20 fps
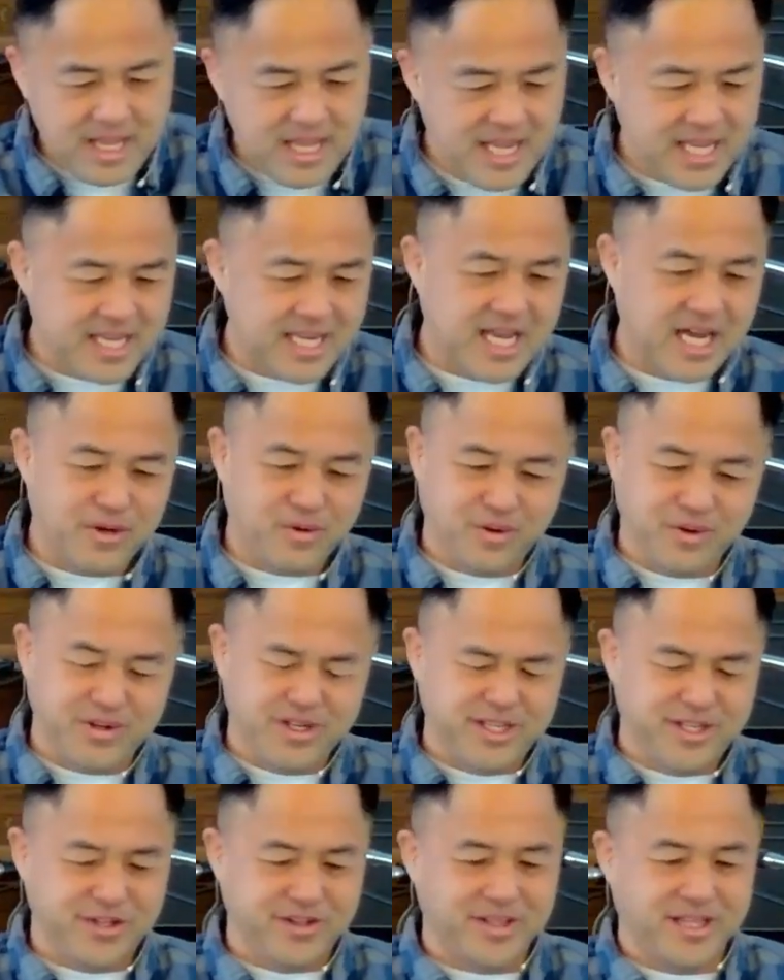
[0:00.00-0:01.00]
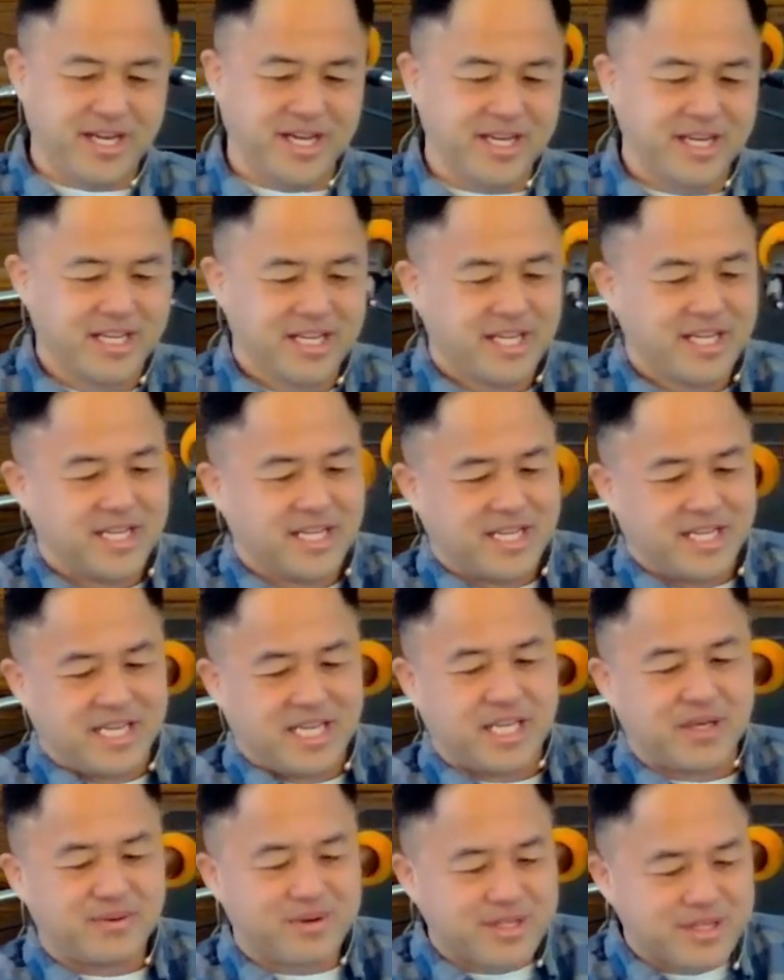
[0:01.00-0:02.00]
And how will He do that?
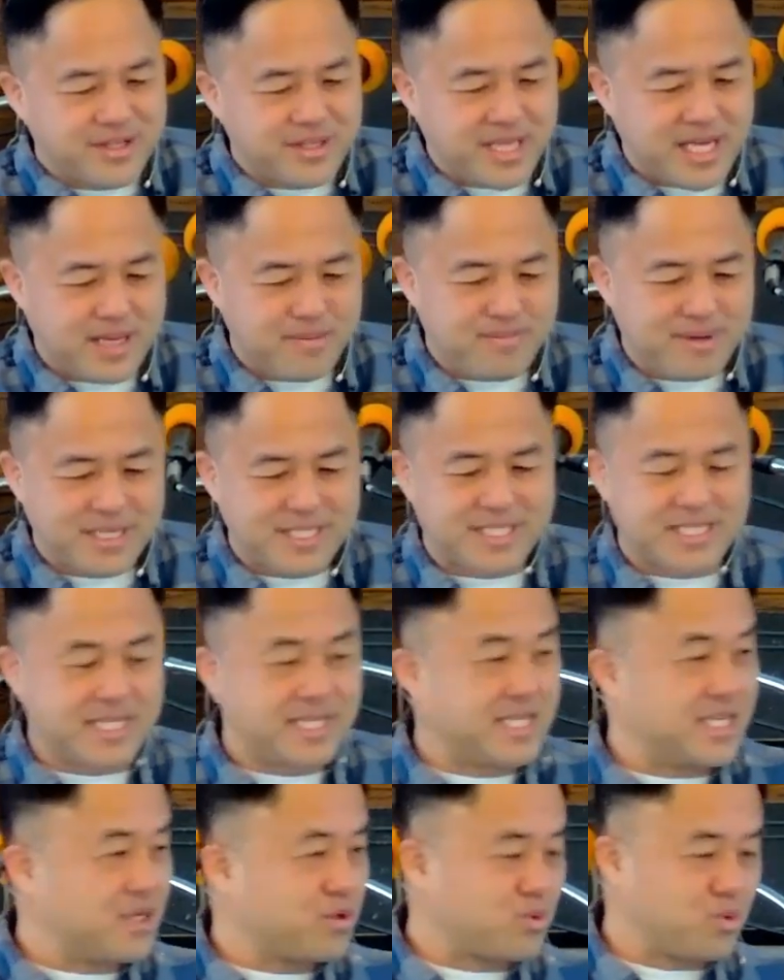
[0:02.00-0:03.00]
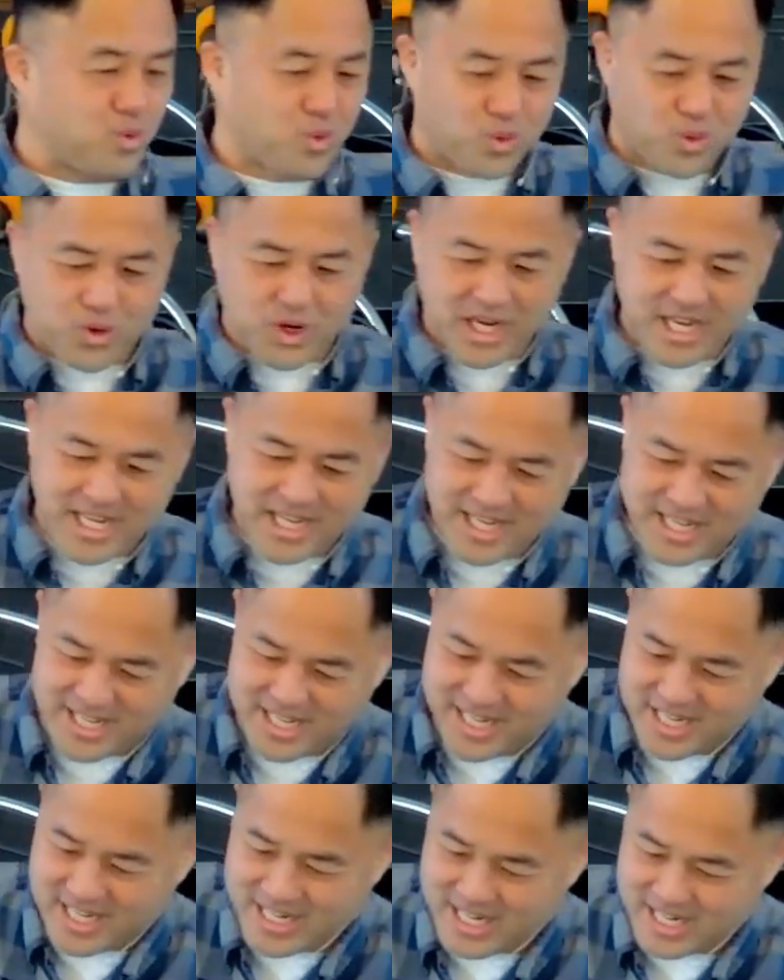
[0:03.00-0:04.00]
He will do that by sending
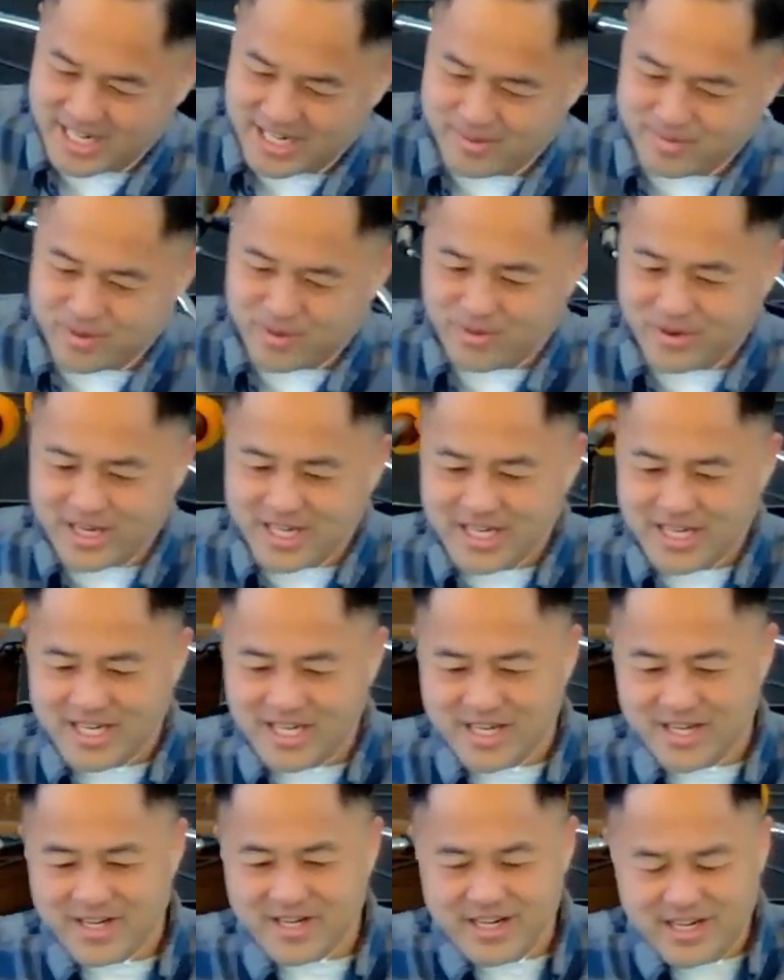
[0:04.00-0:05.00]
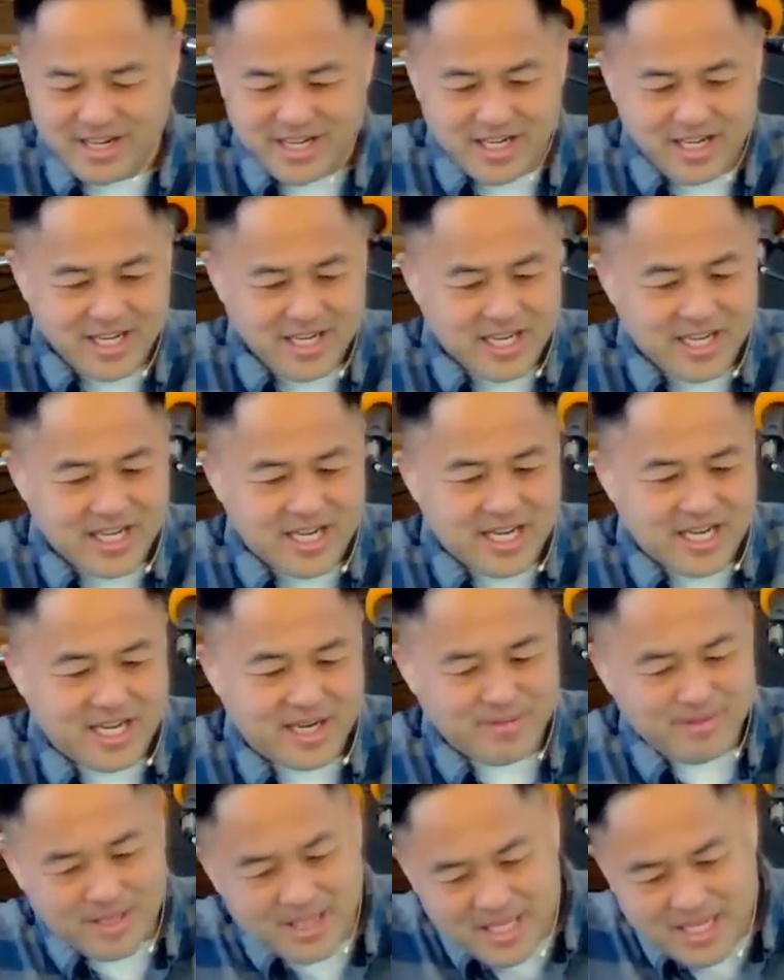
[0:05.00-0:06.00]
rain. The rain here
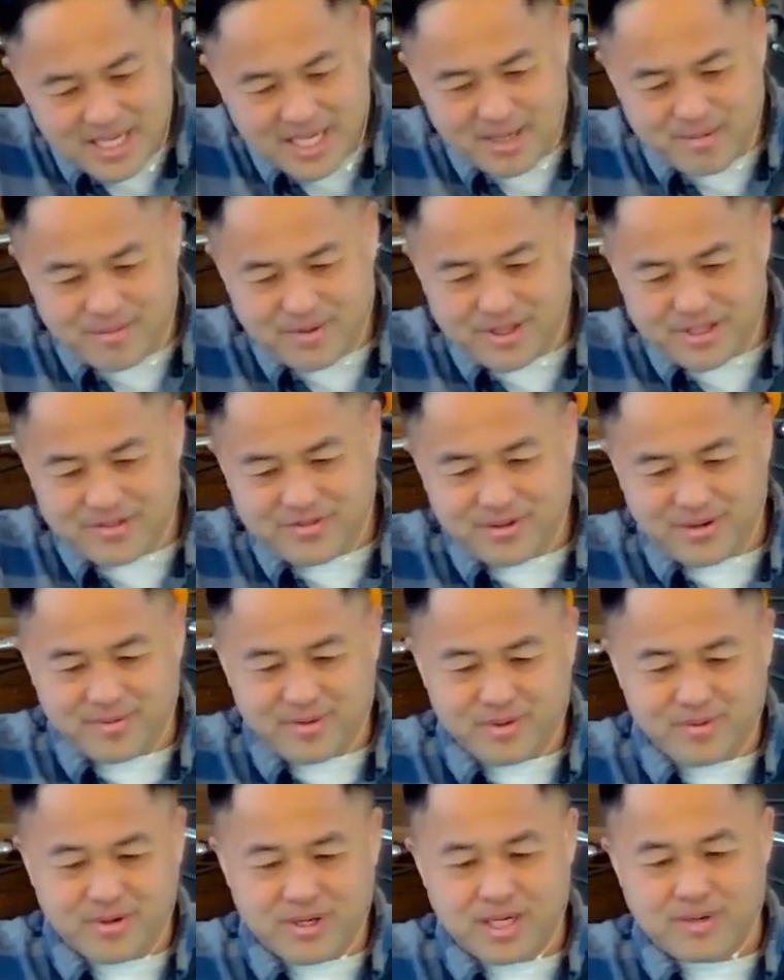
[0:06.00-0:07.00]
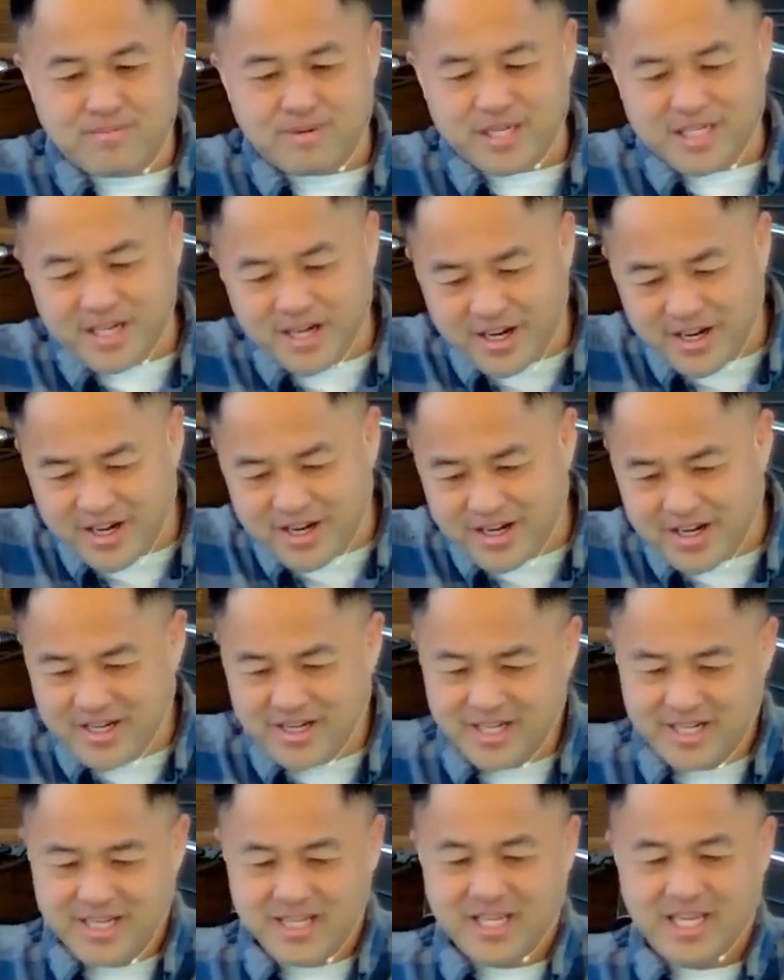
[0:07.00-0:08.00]
in the Hebrew is from the word
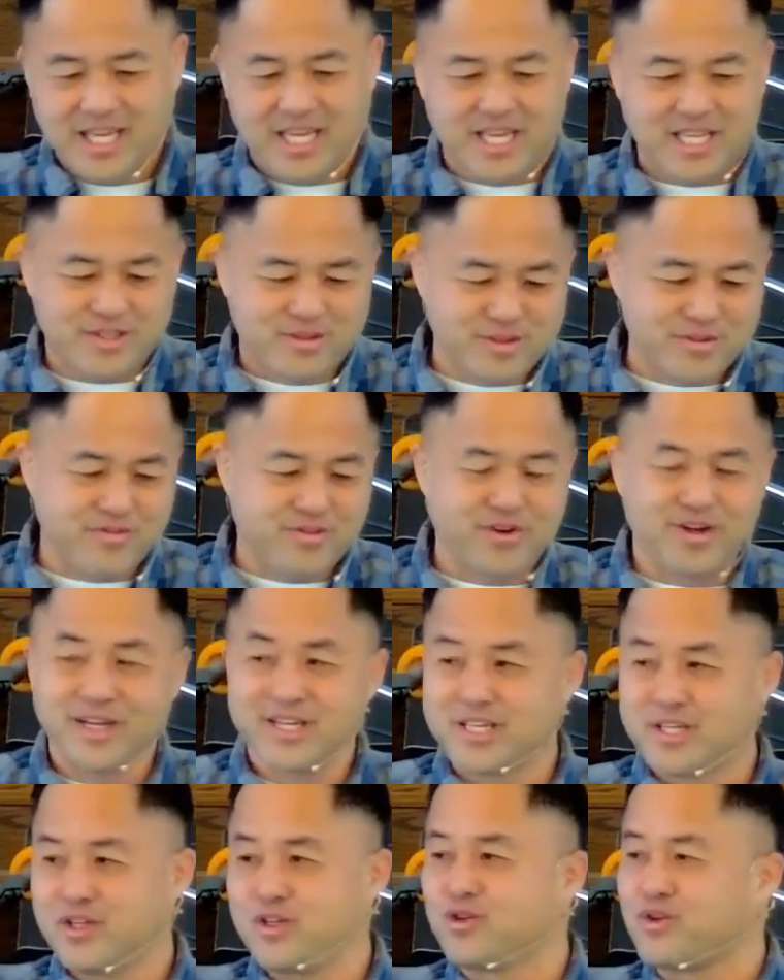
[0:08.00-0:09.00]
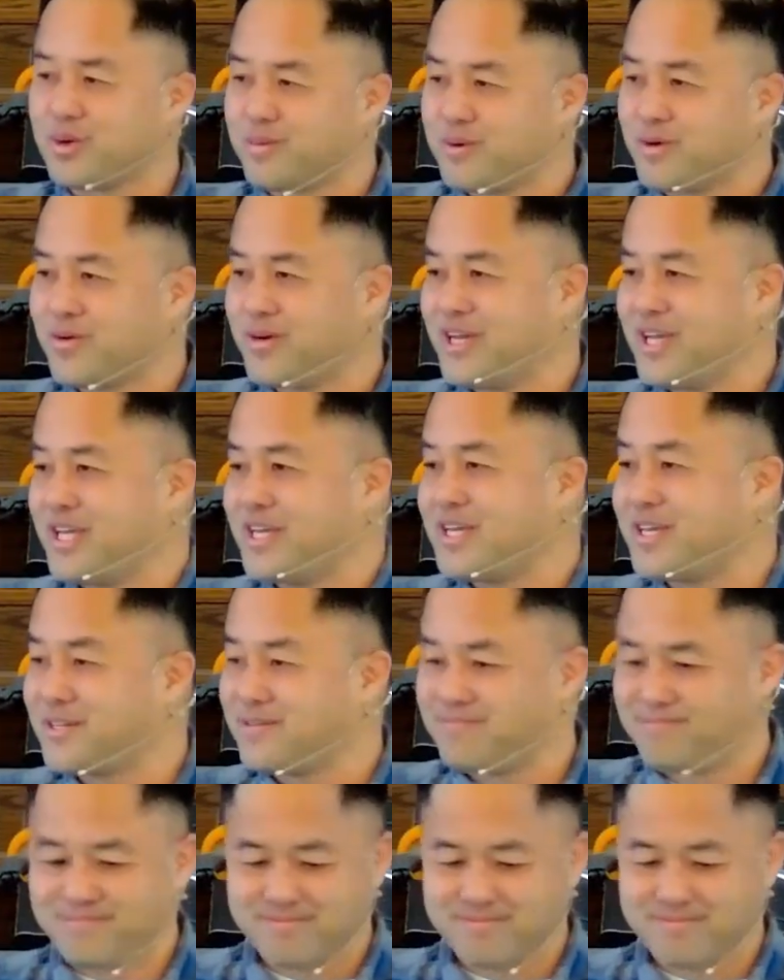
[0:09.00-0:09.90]
matar, and it's referring to normal rain.